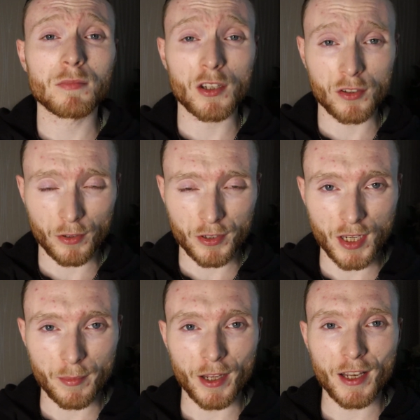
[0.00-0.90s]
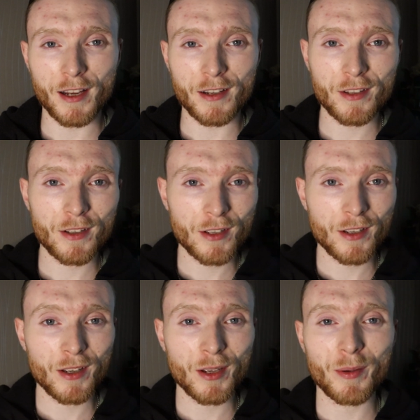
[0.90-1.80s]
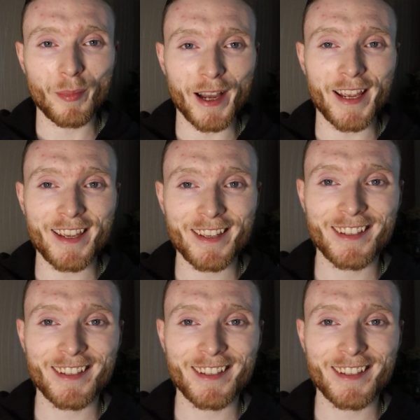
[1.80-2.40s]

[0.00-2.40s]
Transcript: That's all I'm going to say about that. Bye.